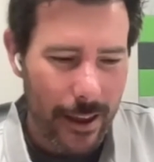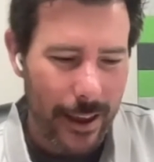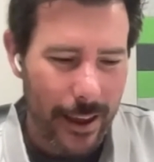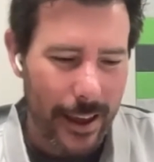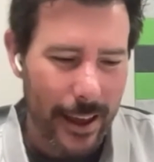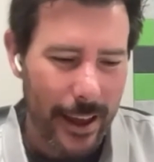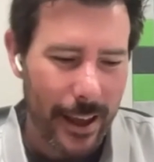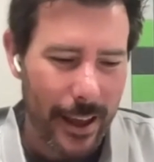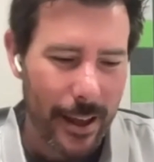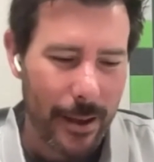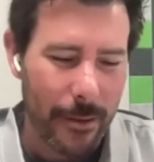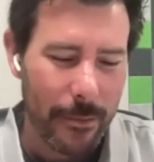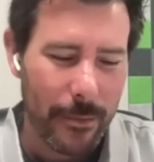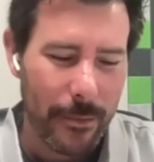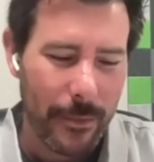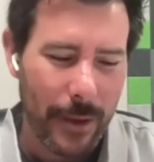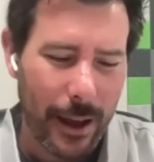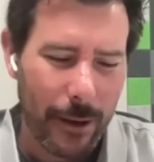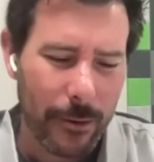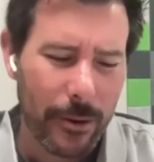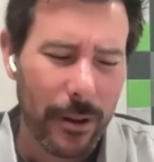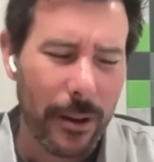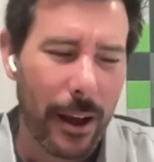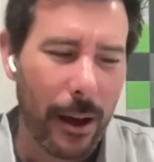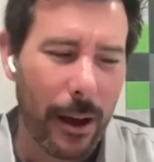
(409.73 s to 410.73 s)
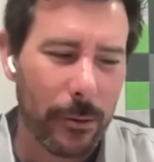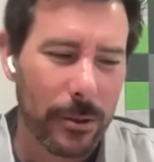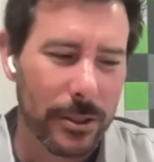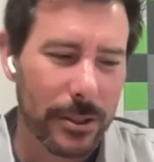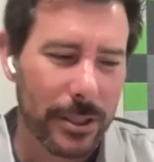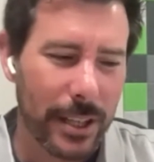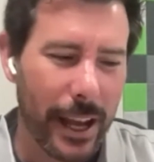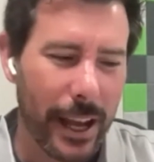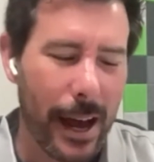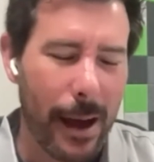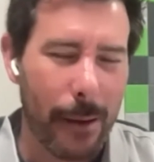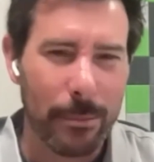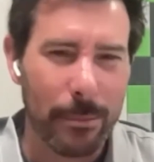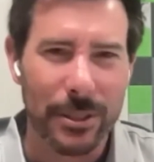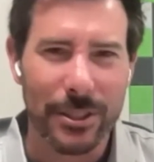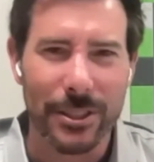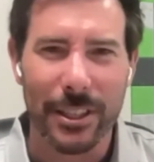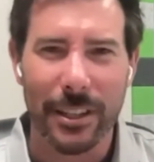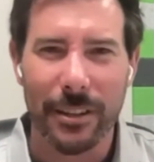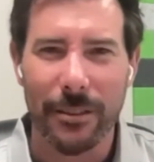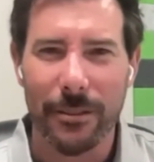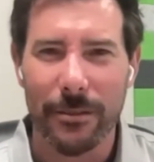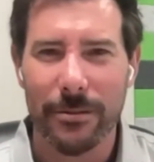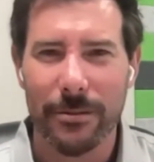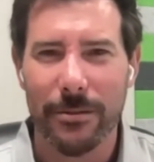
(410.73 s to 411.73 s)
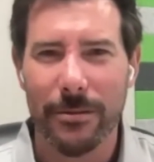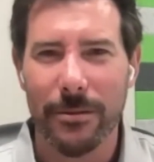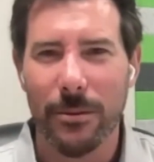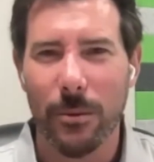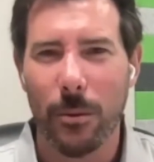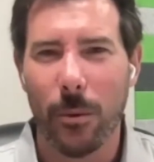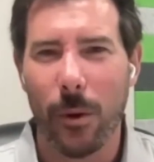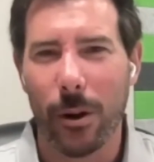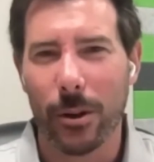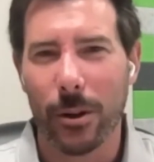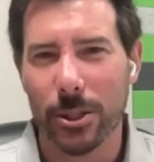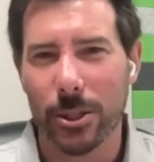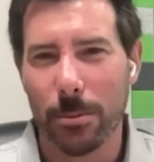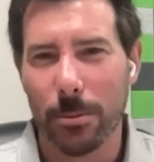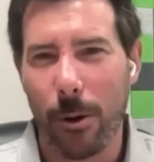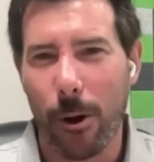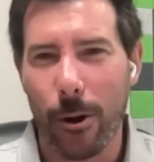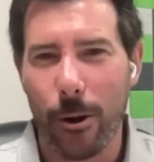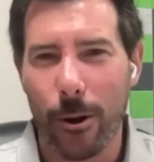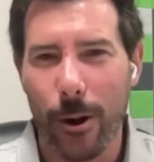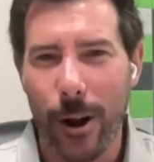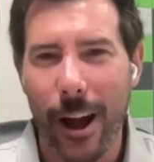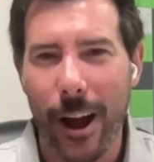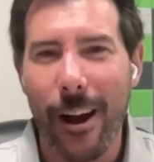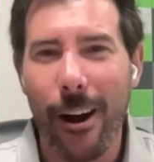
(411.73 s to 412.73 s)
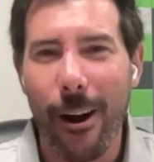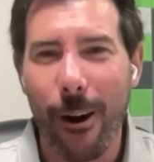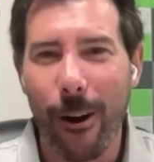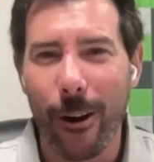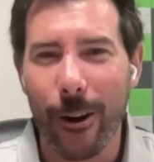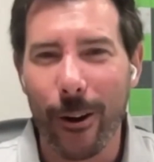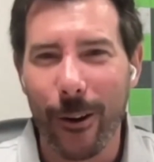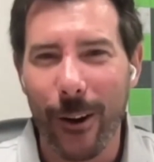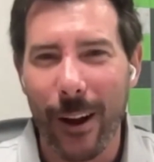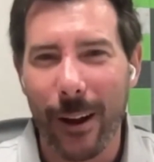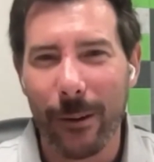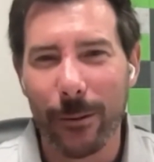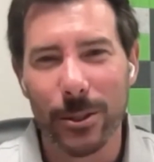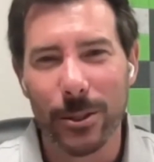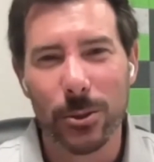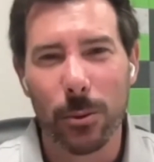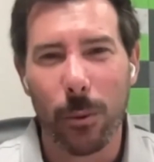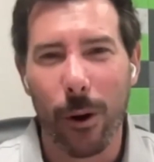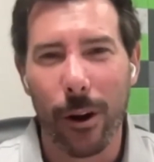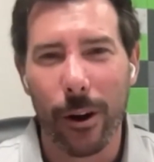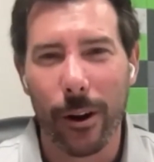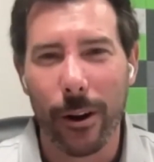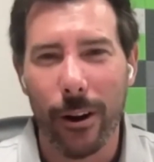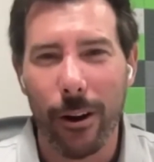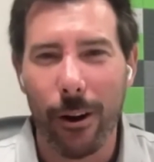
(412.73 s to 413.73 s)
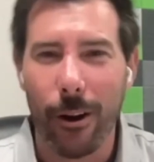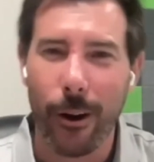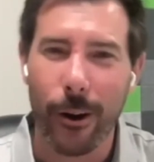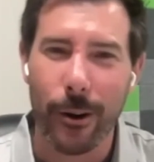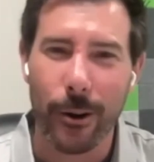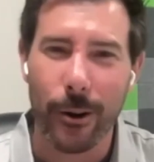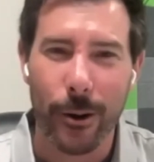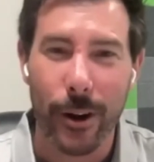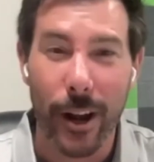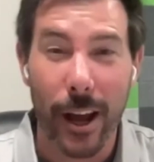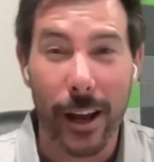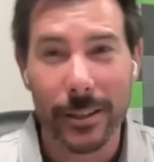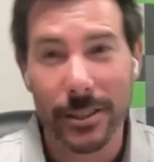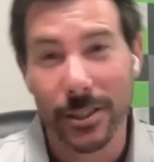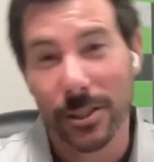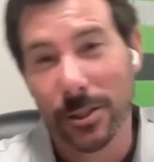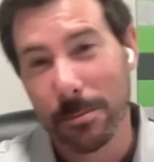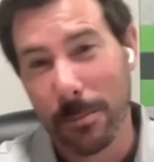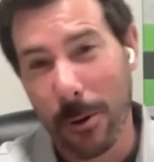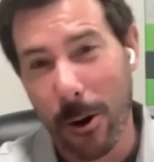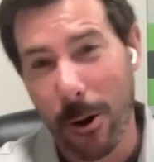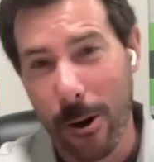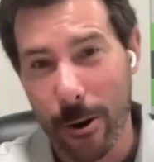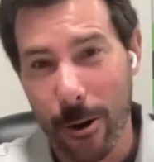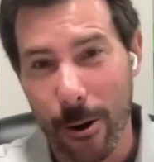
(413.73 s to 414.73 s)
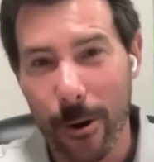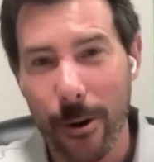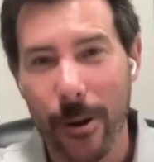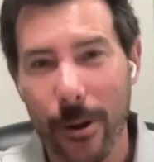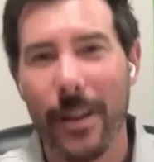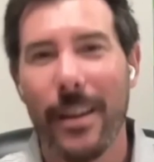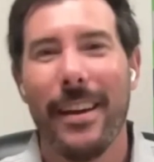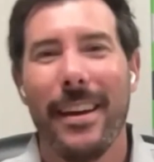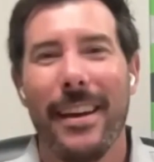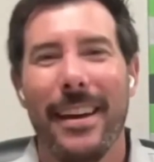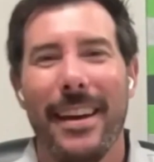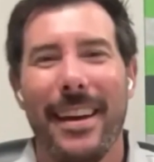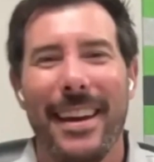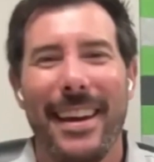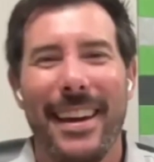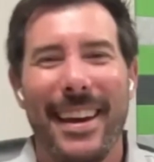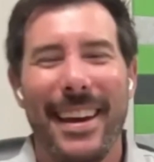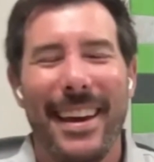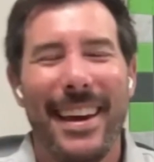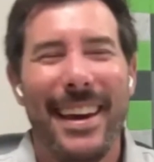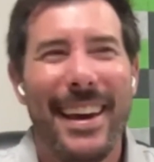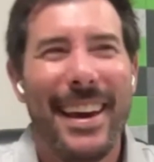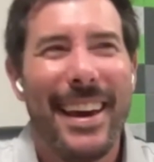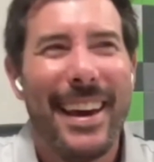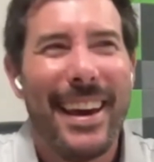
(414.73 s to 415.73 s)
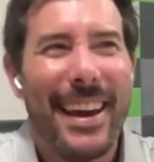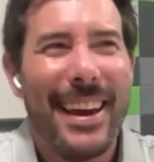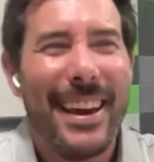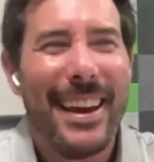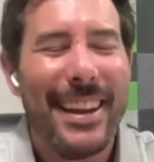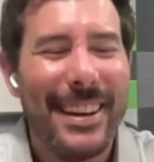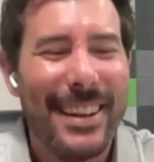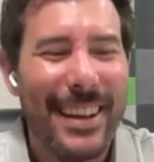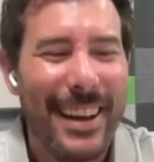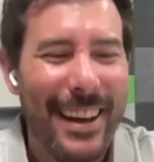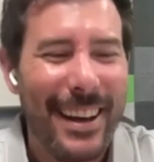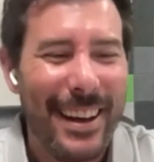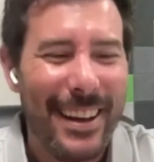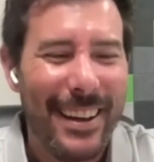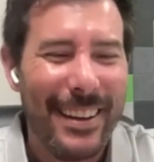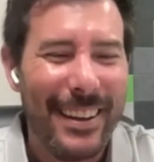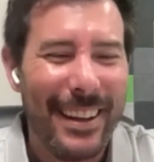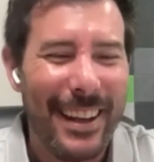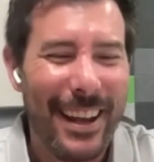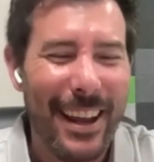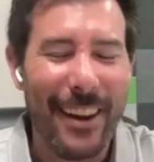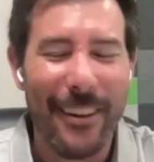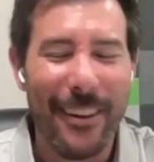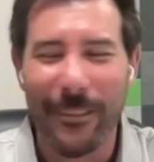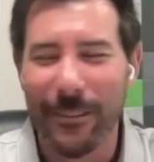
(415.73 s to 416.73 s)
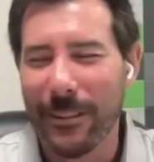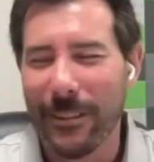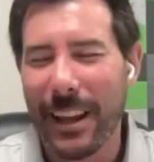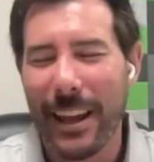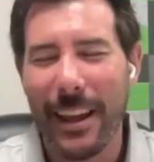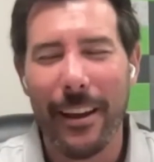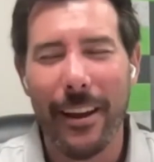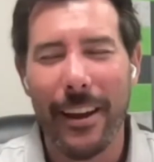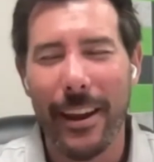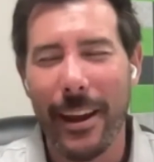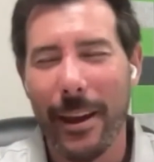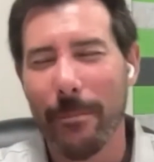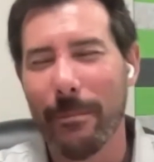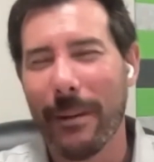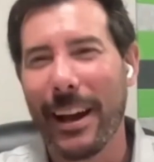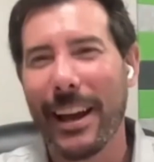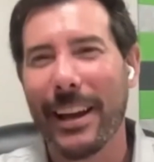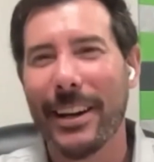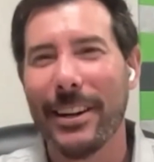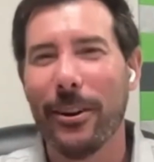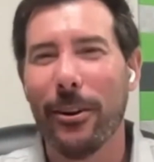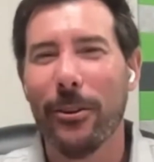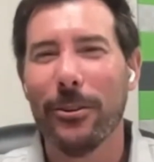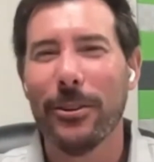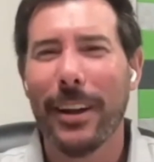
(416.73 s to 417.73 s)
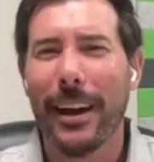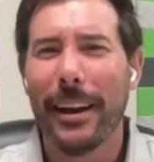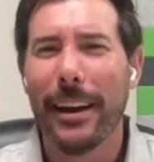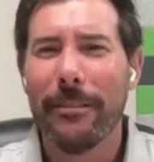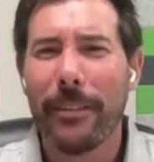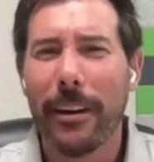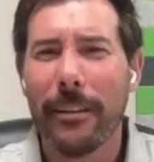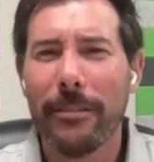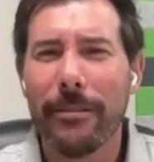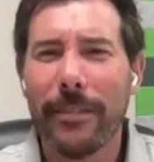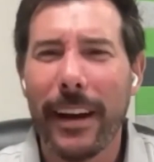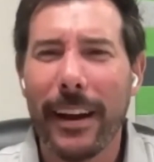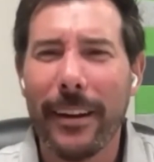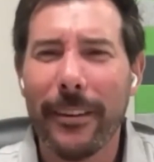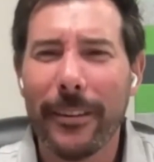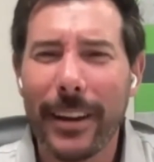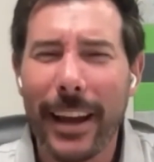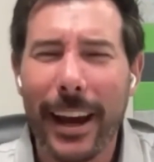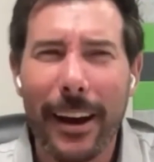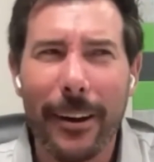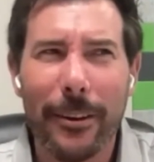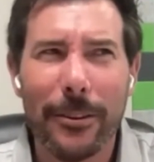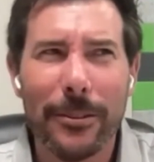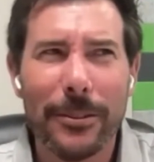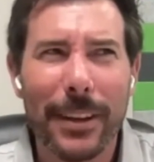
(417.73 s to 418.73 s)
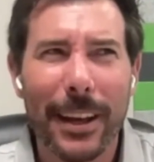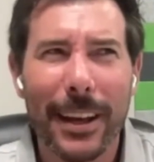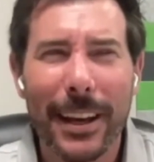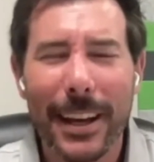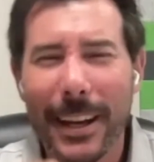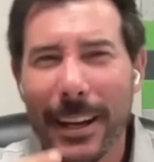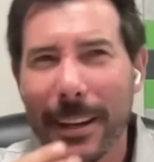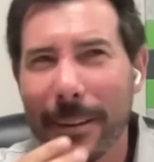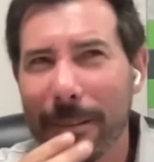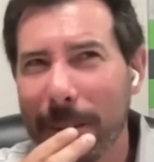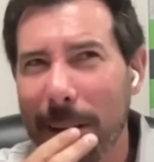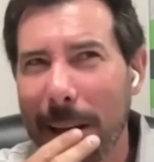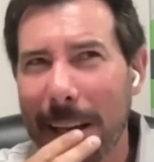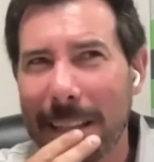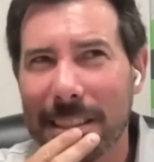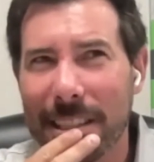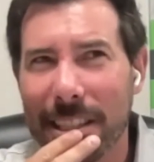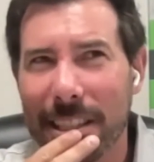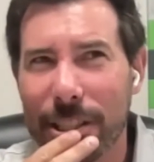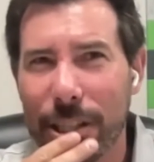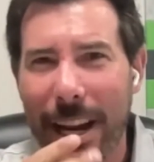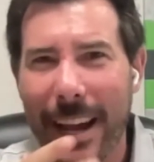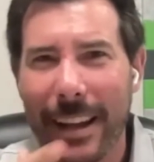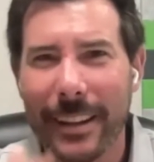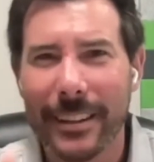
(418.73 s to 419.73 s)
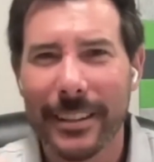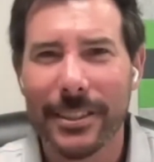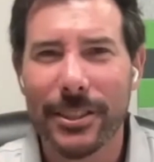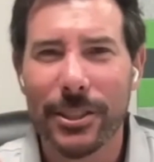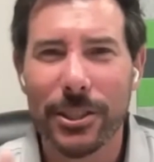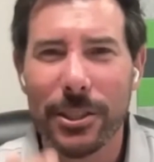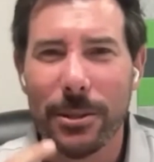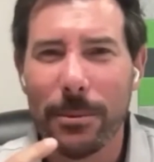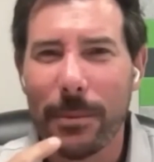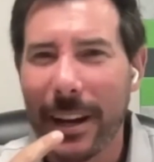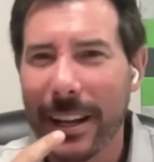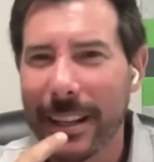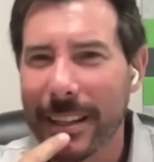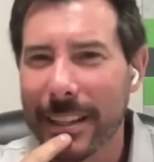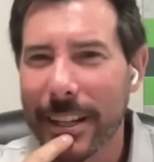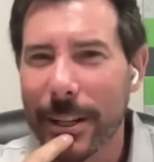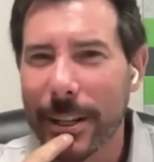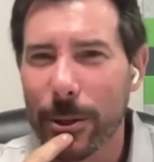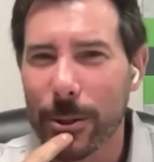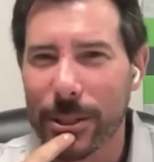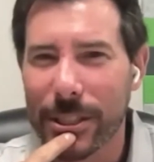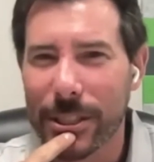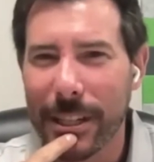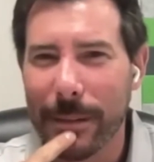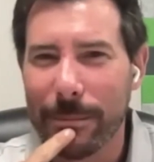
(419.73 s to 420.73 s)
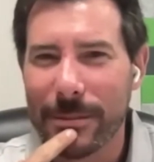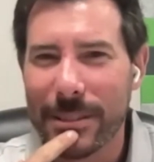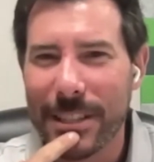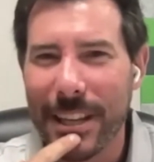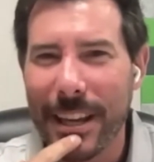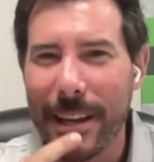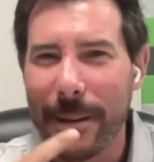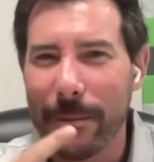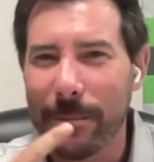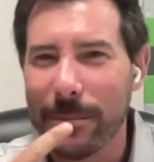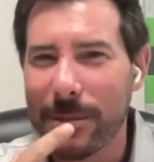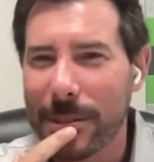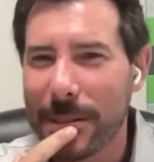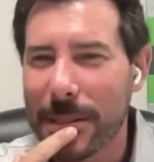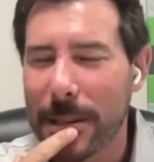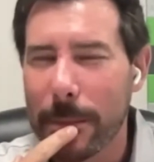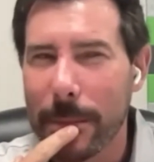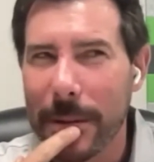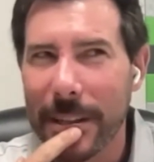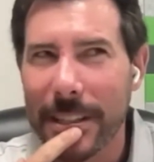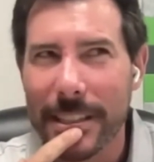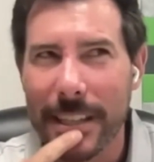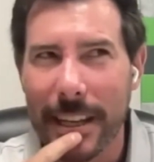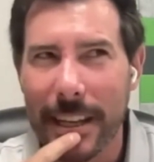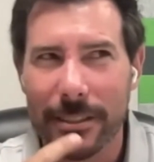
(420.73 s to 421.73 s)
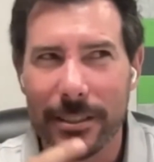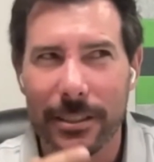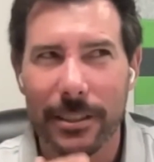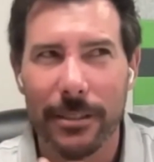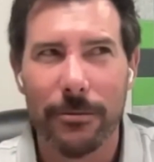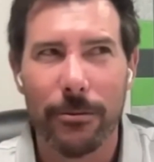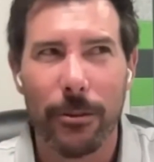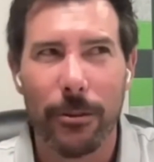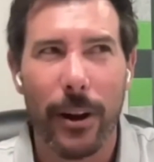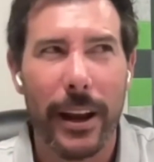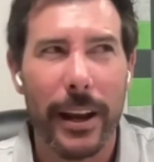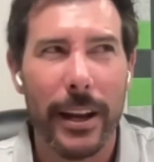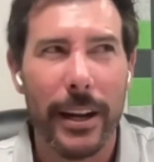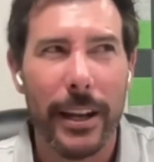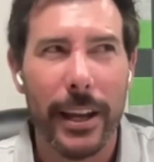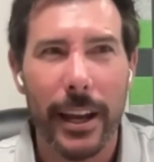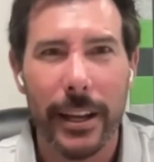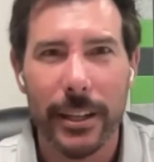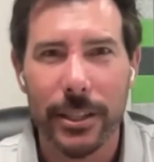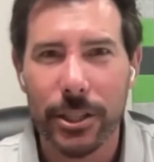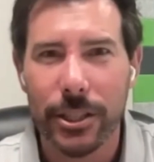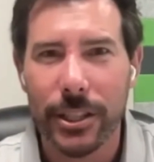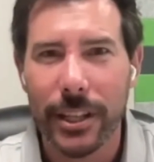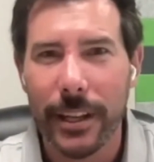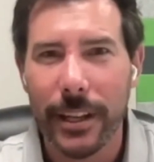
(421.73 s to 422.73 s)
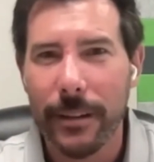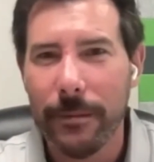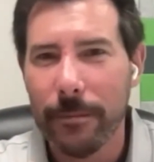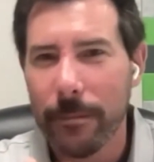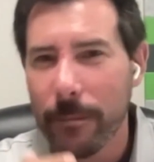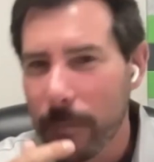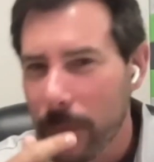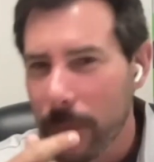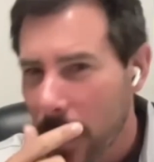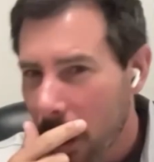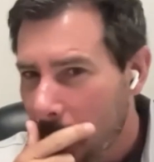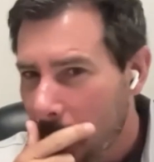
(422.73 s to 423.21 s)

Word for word: Um, right. I, I was the opposite of work smarter, not harder. I was work harder, not smarter. And, uh, you know, in my adult life, I found out uh, as a challenge to my leadership team to be tested for A D H D.